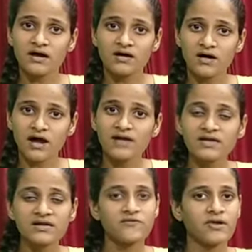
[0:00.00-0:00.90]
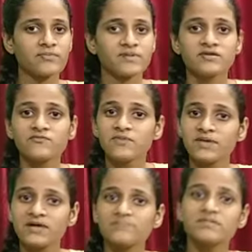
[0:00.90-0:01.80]
underdeveloped. It will
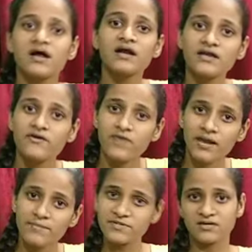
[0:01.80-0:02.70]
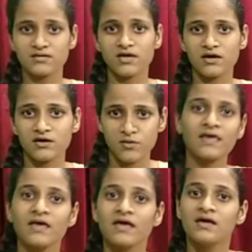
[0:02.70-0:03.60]
become developed economy.